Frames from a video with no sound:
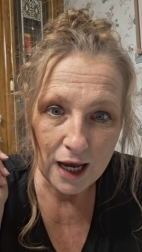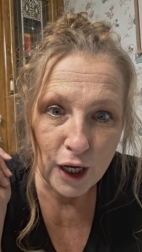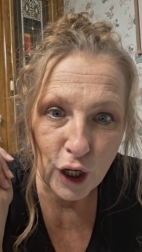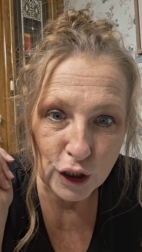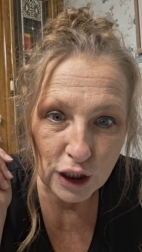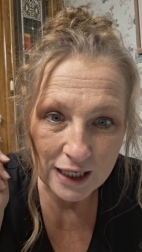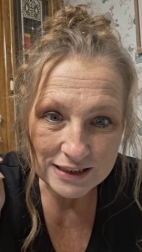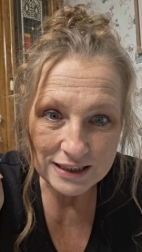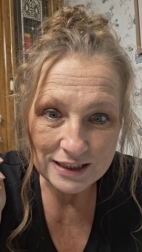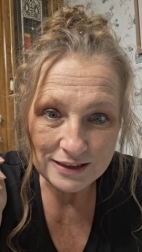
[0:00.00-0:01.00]
and God
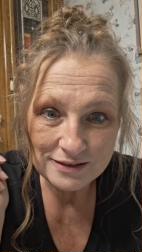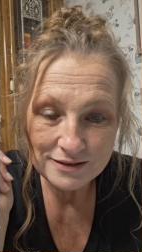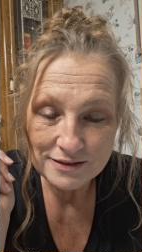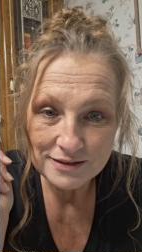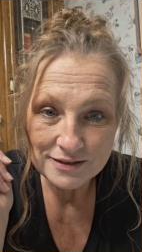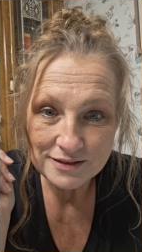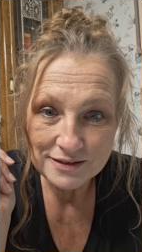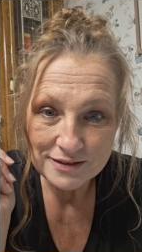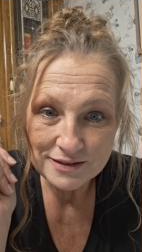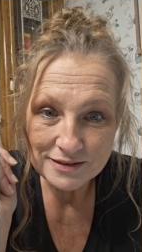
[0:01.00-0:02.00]
granted it.
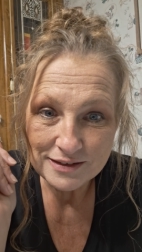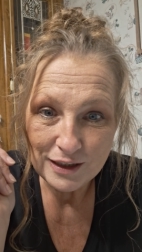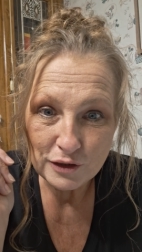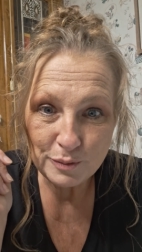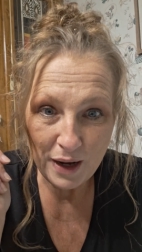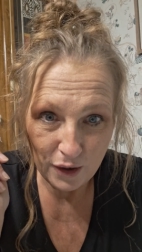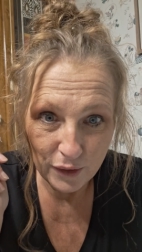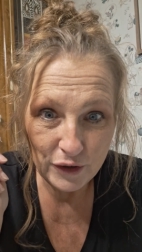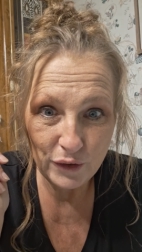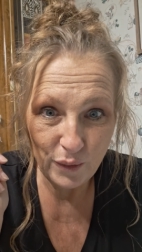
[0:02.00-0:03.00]
There's power
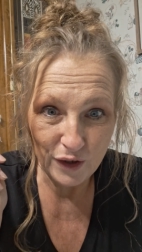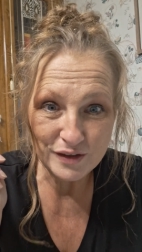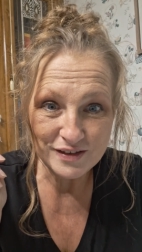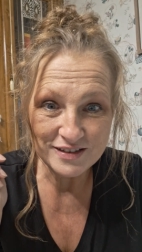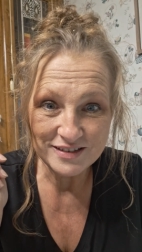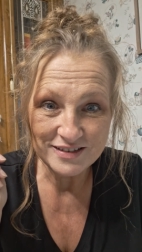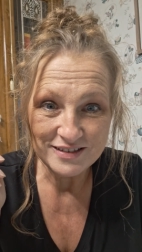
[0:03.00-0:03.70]
in your words.